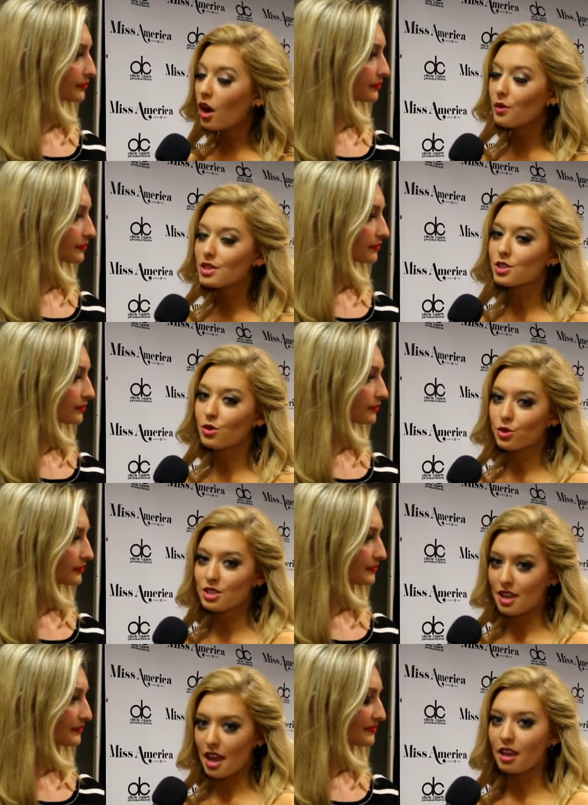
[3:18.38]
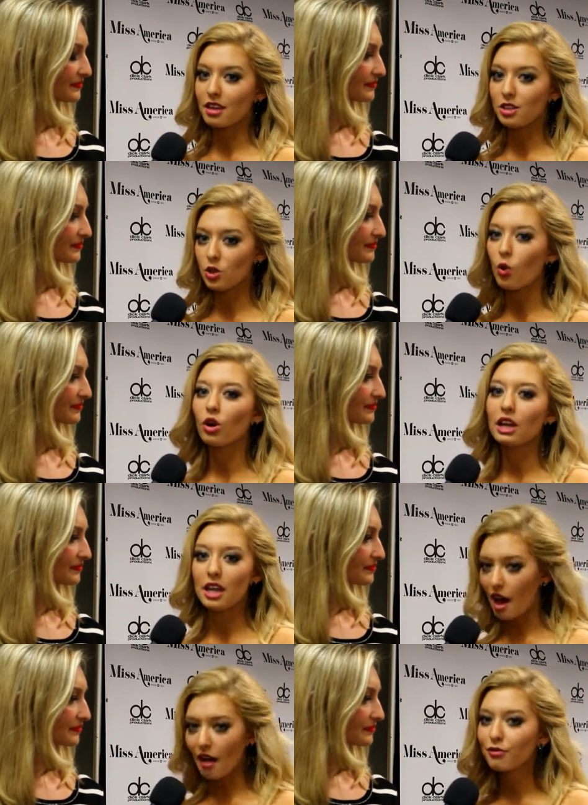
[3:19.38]
Speaker 1: always go through the saying, "You're
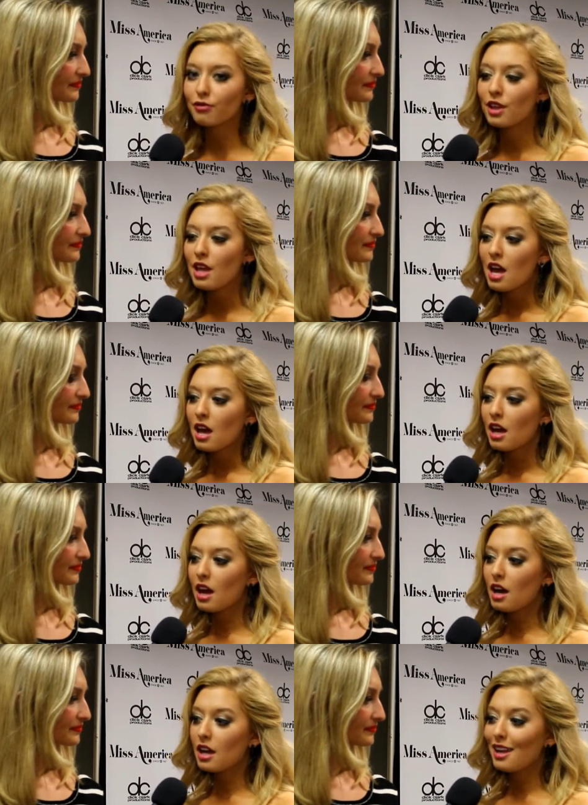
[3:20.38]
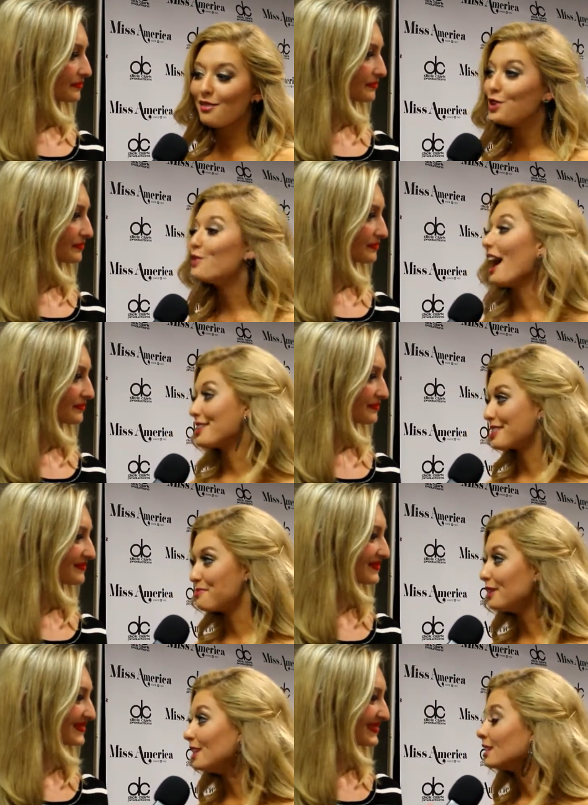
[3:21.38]
enough." If you asked
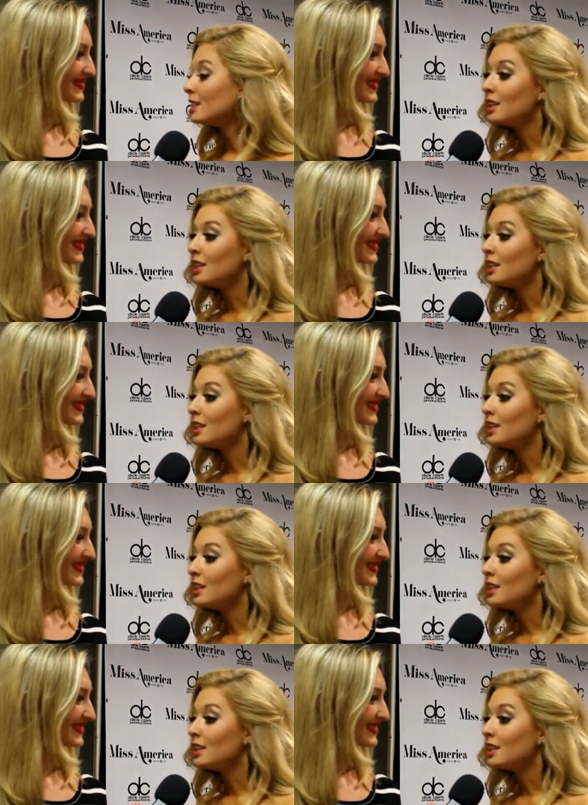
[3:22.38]
me